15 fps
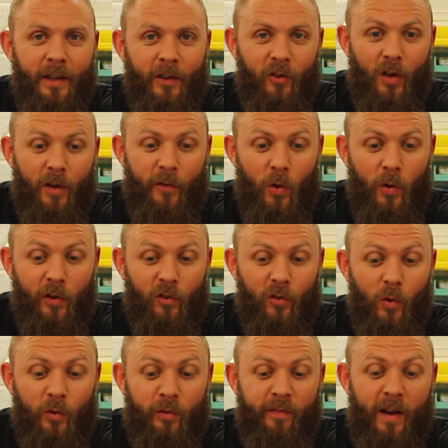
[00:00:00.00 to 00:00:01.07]
So if your
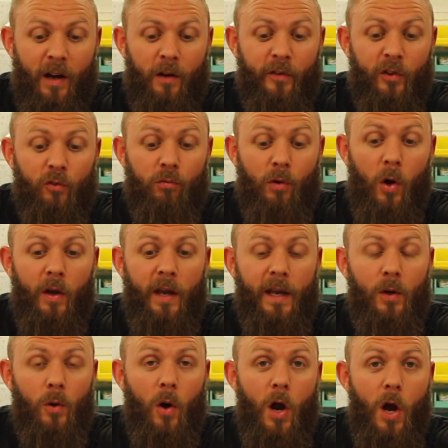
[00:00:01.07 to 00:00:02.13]
exhaust valve is
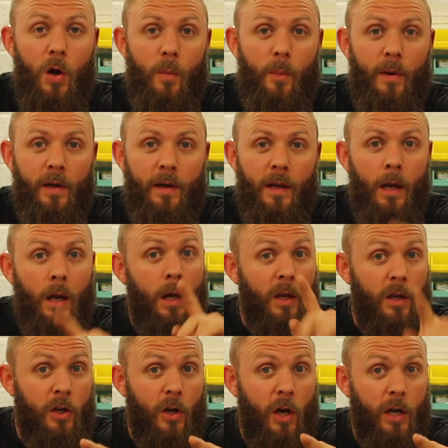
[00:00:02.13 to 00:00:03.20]
rocking or open,
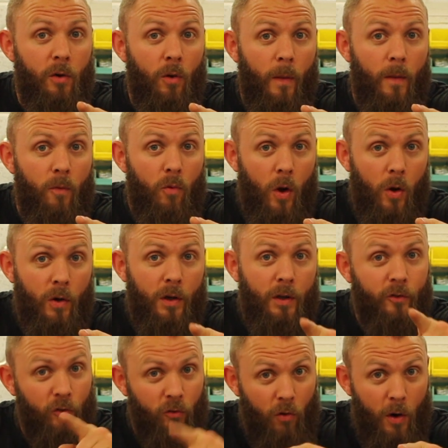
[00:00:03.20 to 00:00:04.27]
you know you're on the wrong
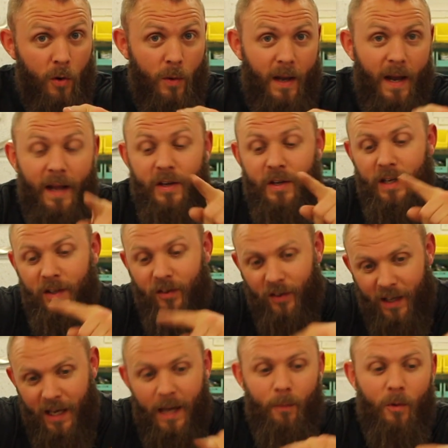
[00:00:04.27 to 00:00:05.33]
stroke and you need to
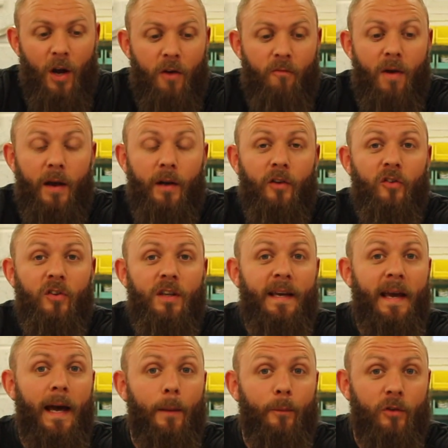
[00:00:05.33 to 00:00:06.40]
keep going round until you
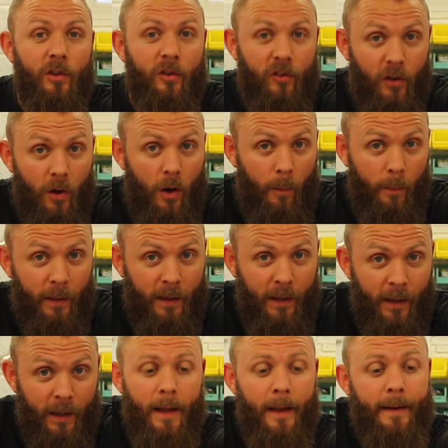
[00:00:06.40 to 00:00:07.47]
get up to the top.
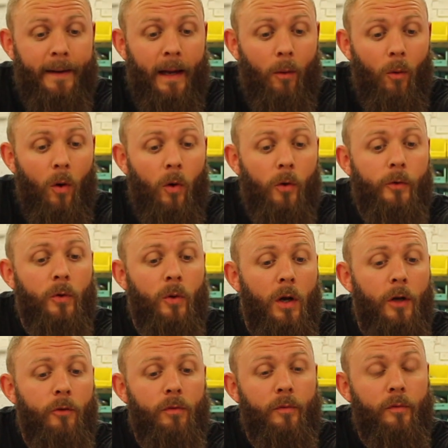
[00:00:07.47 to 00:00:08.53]
Now on your
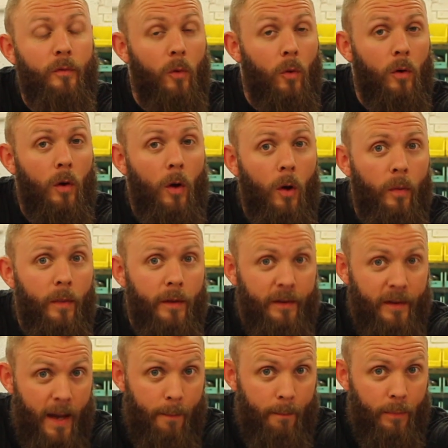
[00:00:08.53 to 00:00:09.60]
104, on the
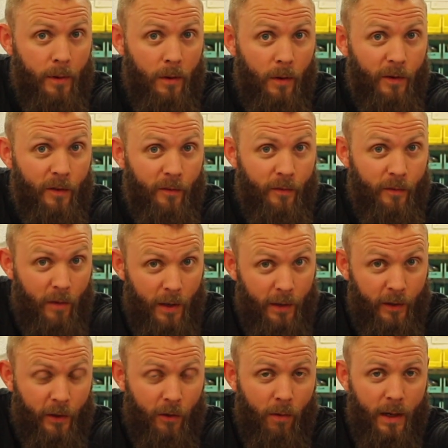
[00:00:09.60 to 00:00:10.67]
damper on the front
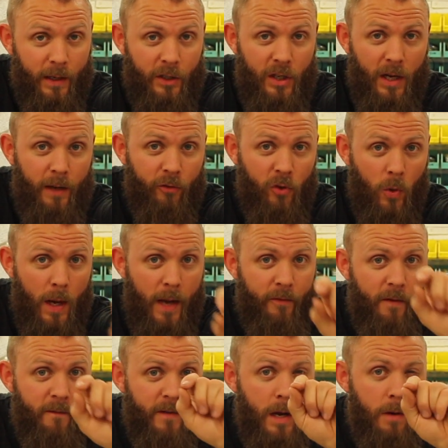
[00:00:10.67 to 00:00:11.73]
of the crankshaft, you'll have
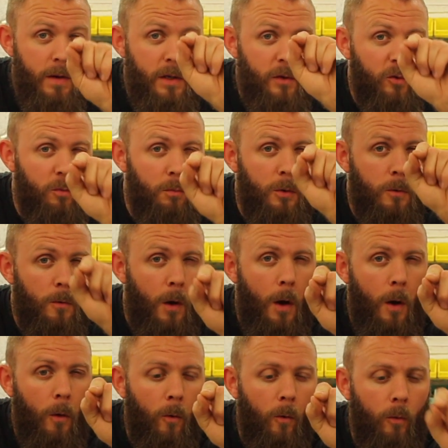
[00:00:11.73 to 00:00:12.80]
a very small
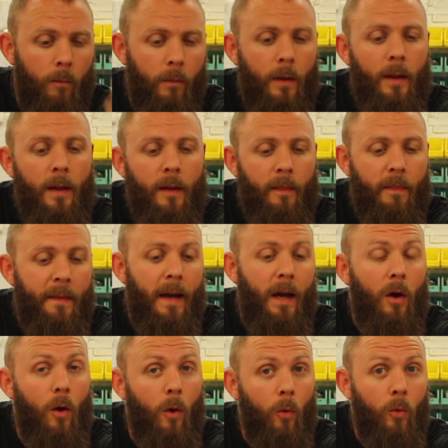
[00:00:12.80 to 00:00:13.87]
hole.
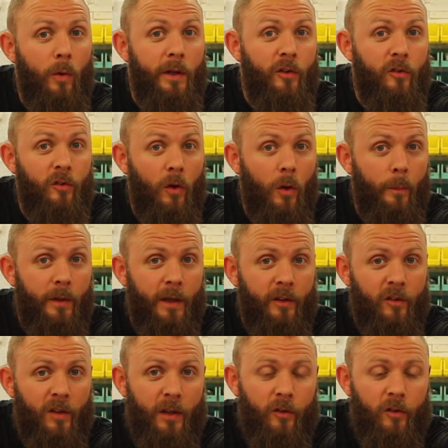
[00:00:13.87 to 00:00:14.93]
That hole is top dead
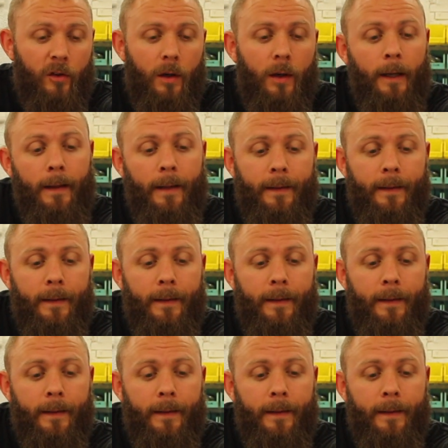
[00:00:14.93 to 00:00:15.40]
center.